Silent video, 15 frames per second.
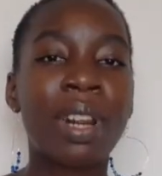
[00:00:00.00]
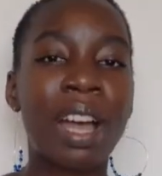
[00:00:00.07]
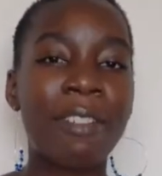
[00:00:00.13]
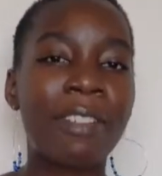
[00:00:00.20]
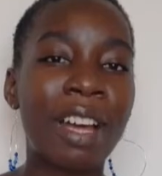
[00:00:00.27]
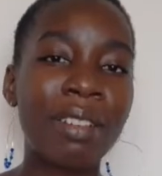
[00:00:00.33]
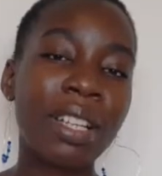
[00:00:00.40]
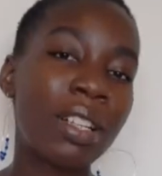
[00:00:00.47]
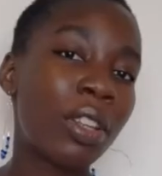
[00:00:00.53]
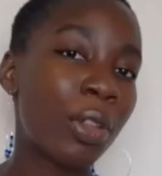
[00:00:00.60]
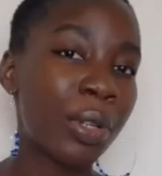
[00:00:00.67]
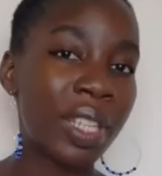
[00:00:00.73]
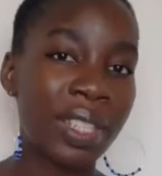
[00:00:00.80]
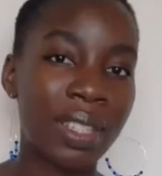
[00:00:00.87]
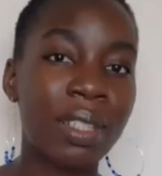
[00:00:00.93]
I found it a
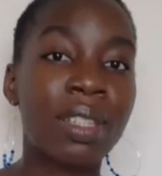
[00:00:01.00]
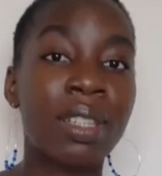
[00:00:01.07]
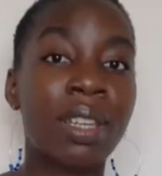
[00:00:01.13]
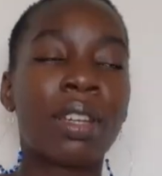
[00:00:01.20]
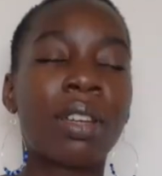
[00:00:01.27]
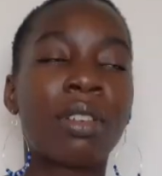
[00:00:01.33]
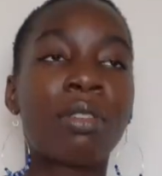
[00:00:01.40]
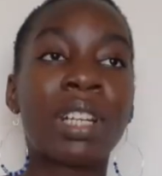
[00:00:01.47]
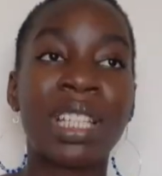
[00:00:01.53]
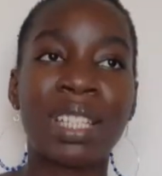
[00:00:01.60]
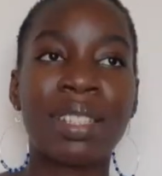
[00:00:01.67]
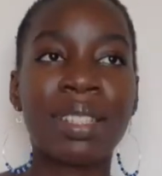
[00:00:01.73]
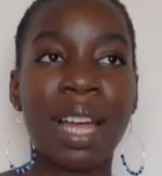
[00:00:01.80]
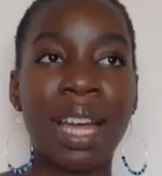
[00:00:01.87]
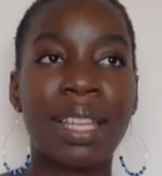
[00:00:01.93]
lot easier to
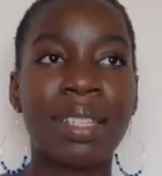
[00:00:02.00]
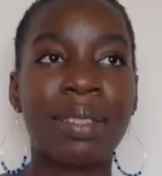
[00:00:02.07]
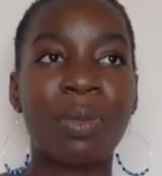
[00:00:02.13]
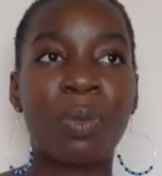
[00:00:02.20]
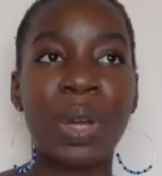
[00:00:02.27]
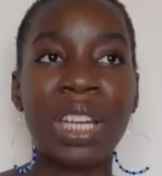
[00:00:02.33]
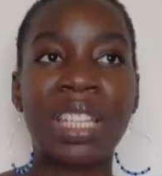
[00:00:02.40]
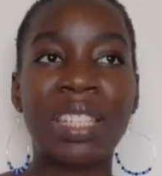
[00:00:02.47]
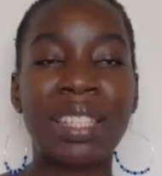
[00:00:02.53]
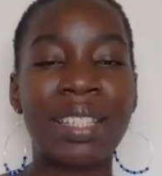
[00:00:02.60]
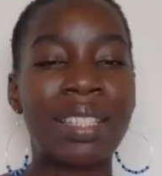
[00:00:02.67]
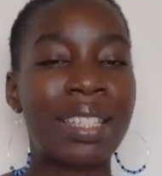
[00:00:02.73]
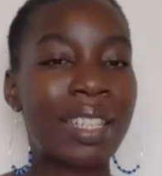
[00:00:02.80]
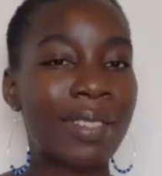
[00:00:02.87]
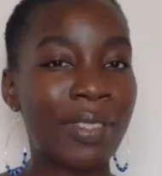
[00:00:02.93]
criticise when it's
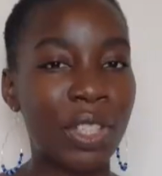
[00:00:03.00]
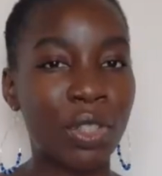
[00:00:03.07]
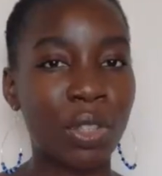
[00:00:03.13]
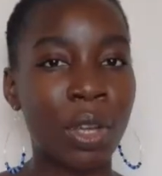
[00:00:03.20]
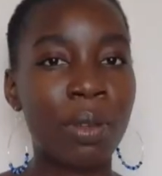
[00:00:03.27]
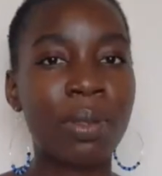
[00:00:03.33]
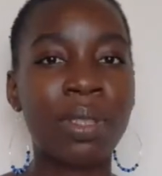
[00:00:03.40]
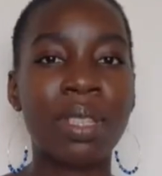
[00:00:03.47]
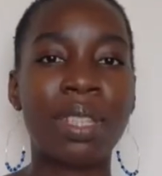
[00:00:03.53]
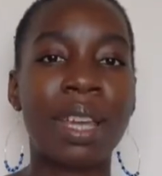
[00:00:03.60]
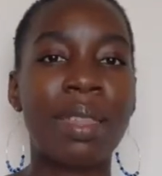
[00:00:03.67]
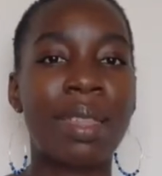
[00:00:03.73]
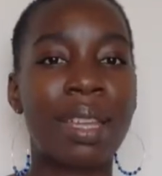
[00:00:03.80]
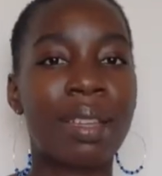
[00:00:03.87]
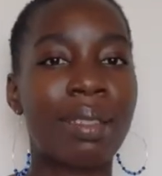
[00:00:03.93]
in TV shows, because
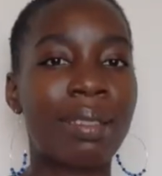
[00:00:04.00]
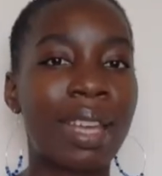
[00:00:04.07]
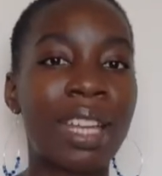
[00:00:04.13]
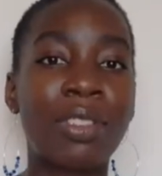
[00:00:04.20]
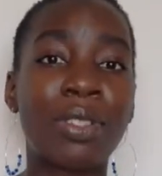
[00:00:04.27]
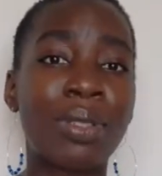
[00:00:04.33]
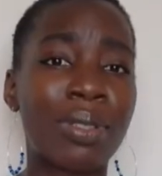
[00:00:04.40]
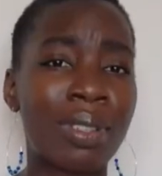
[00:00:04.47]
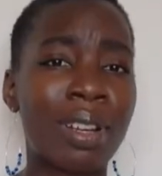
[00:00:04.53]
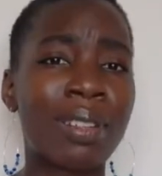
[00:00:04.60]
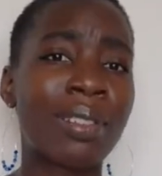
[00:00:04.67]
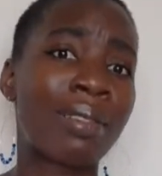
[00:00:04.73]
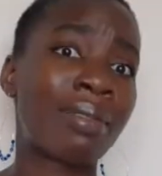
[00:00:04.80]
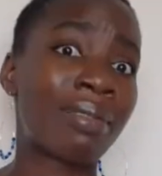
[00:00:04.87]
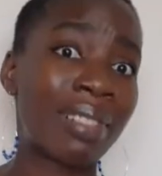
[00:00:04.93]
I think then you start
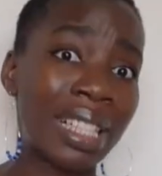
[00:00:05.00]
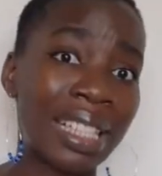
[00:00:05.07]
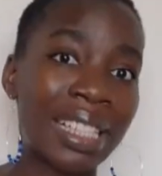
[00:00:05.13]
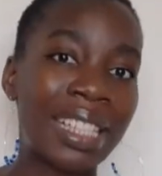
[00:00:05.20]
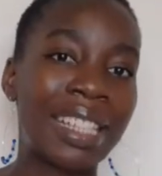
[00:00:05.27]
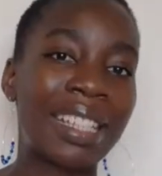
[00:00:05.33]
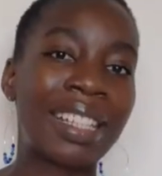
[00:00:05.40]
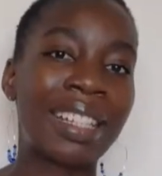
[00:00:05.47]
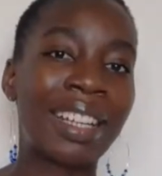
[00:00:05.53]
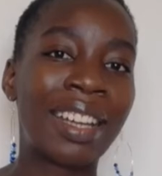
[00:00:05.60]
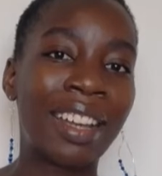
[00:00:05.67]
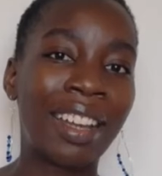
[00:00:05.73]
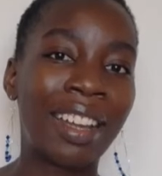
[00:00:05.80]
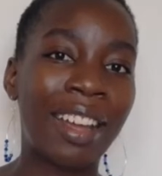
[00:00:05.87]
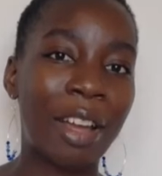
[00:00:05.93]
to really
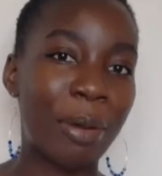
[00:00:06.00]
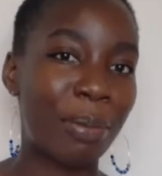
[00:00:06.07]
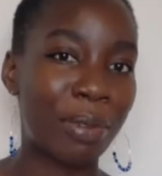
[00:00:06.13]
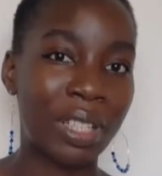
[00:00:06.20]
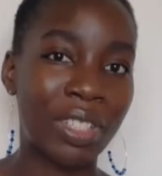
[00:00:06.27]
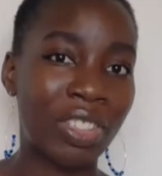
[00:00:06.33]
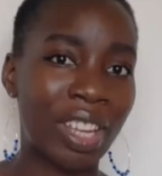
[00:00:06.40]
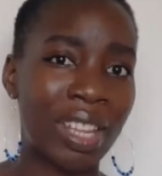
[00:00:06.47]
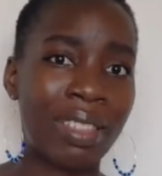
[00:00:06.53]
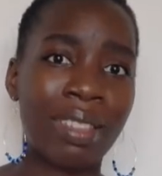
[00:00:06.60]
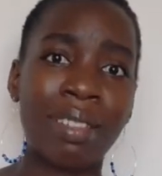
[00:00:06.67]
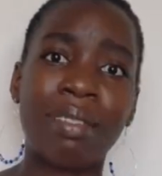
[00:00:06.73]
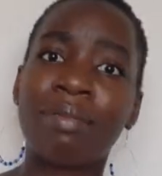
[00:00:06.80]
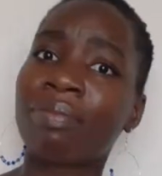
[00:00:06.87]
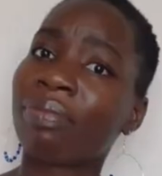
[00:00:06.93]
appreciate
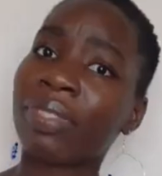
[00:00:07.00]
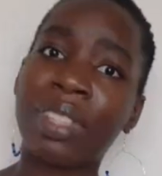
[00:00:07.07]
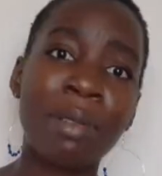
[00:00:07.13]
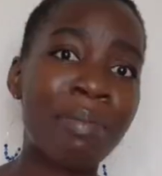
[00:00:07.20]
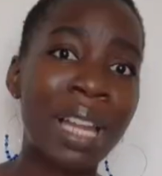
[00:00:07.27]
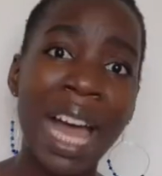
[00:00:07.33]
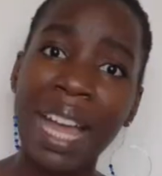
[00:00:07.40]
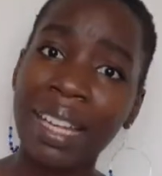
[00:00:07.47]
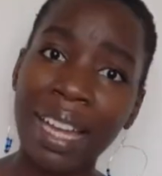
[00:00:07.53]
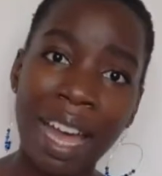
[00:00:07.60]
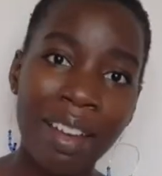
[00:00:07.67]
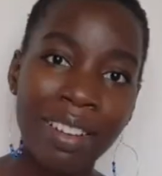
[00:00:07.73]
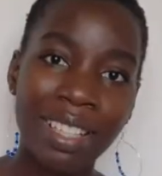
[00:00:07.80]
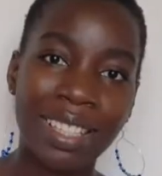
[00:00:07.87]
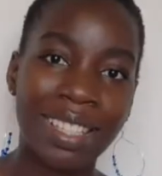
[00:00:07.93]
that the black
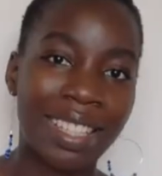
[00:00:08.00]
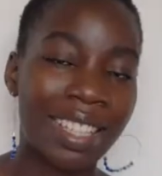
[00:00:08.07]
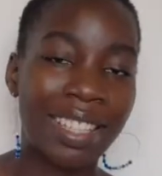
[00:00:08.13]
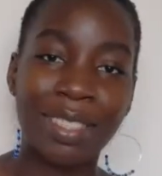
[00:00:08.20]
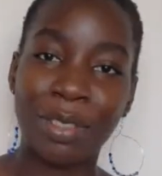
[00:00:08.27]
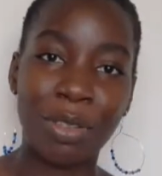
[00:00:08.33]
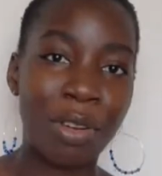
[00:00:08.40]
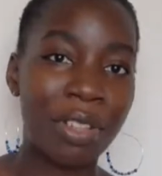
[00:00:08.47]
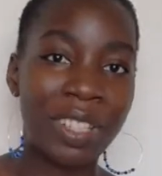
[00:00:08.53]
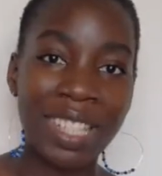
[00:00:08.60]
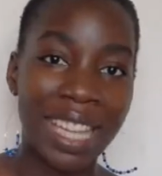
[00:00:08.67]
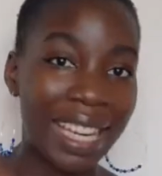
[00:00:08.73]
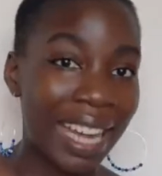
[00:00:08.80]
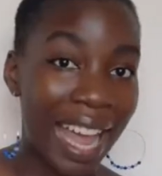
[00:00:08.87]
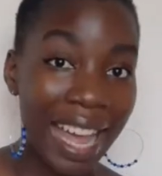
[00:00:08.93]
character has not
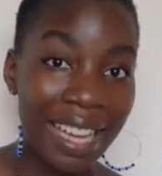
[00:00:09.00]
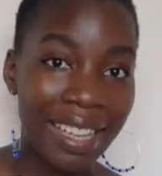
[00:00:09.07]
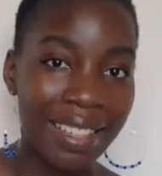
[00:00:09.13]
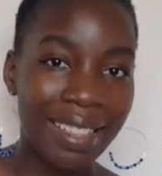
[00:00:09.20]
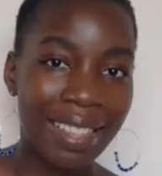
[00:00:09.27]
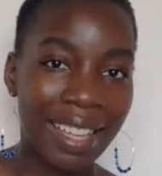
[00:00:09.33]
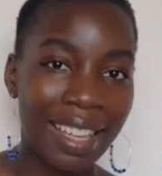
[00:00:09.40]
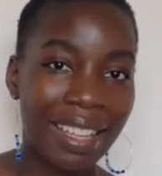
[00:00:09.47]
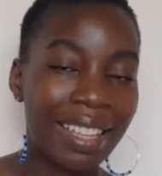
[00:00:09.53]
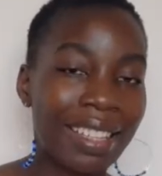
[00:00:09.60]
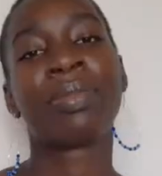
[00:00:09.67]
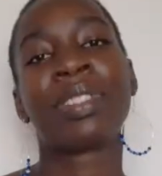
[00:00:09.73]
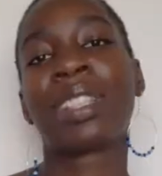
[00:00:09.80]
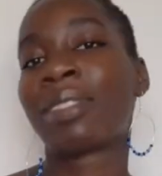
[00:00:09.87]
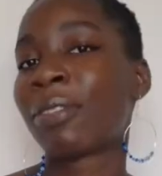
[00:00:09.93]
said anything
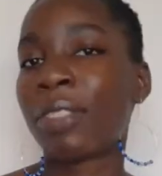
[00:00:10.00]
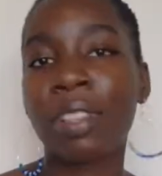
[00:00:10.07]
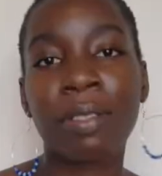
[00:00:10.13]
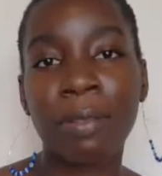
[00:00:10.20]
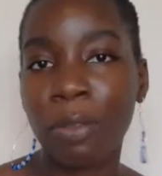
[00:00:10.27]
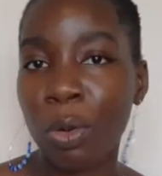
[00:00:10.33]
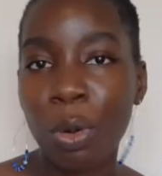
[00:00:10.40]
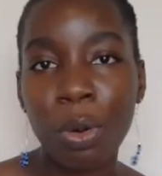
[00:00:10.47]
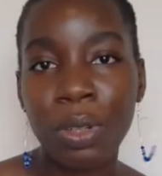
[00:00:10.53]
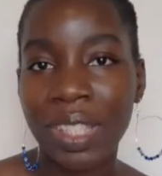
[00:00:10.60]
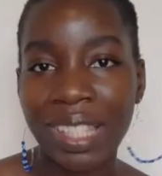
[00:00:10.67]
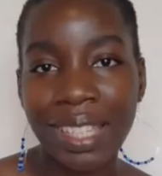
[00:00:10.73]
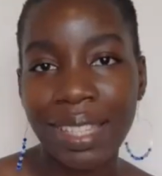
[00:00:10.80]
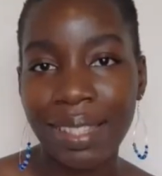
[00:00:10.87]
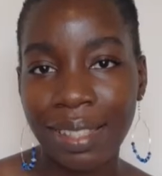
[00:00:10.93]
for four
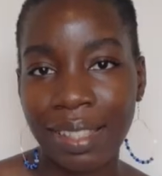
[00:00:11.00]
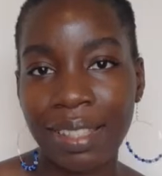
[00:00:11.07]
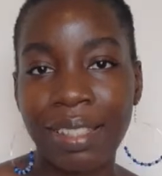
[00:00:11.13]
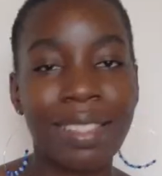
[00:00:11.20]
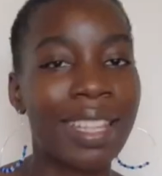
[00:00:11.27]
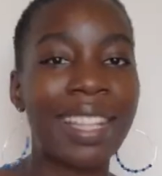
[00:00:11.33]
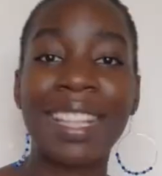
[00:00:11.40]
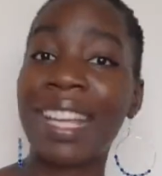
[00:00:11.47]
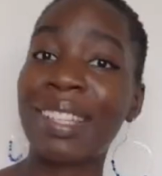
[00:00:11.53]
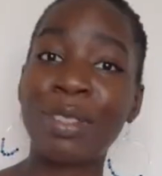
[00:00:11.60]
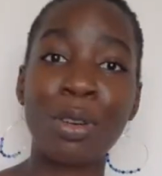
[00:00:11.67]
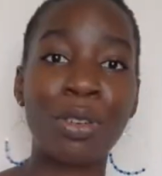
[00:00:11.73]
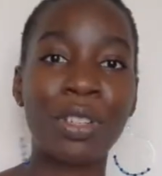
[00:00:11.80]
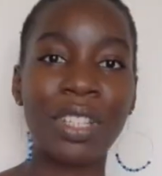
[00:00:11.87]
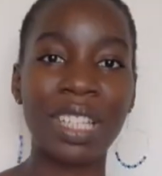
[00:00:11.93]
seasons, and that's
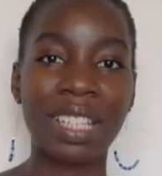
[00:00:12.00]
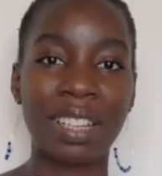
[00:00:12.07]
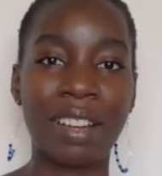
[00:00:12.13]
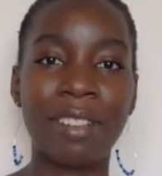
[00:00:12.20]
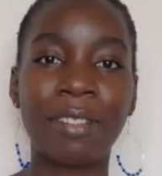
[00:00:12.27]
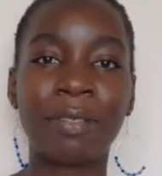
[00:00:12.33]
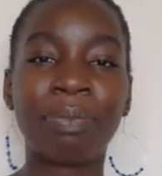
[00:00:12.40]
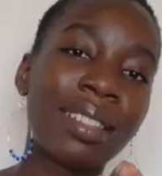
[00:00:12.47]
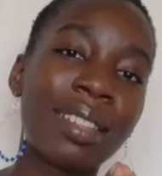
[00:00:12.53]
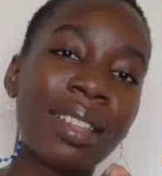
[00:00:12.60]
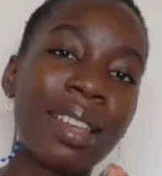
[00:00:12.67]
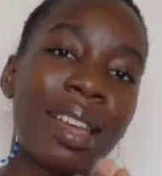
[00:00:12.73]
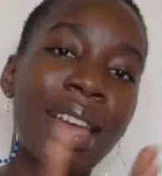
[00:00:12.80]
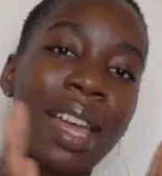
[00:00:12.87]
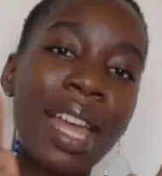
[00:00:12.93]
not good enough.
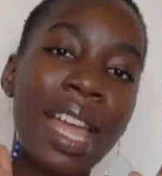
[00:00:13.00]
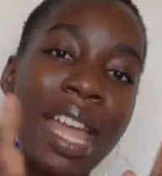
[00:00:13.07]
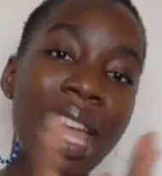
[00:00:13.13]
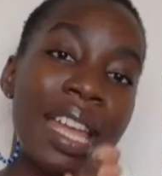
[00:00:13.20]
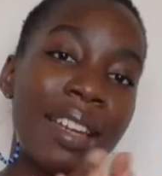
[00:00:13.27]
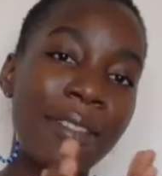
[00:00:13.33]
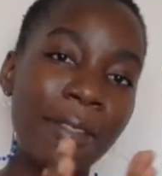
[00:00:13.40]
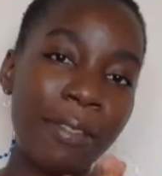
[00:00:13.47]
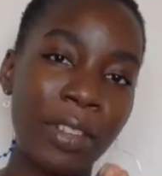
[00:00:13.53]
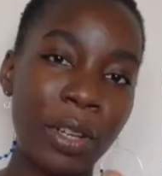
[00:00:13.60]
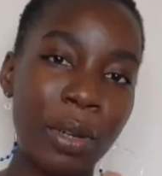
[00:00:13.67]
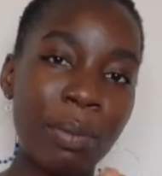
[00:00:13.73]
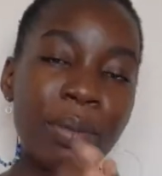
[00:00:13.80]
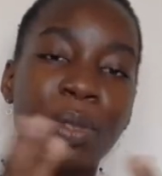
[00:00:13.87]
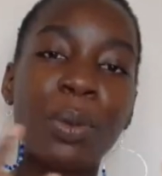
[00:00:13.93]
In
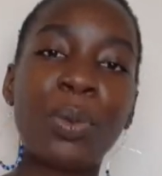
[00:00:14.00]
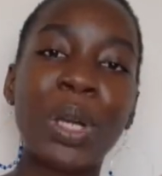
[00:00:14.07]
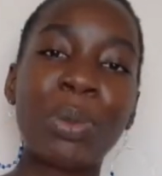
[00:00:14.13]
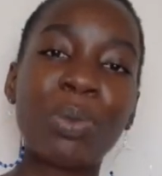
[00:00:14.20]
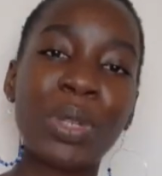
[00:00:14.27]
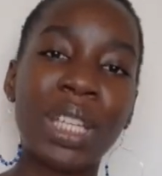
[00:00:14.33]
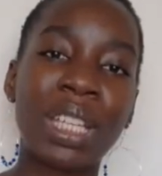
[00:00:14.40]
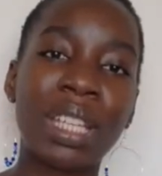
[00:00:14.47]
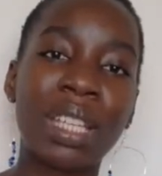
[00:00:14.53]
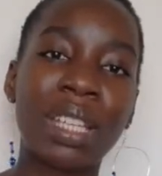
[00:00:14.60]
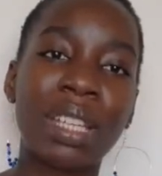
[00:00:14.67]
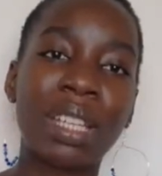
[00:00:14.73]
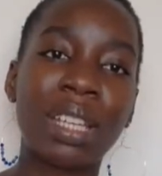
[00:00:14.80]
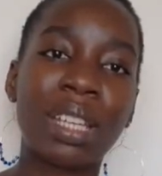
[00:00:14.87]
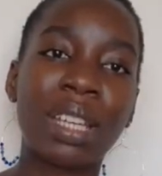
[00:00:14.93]
films, when we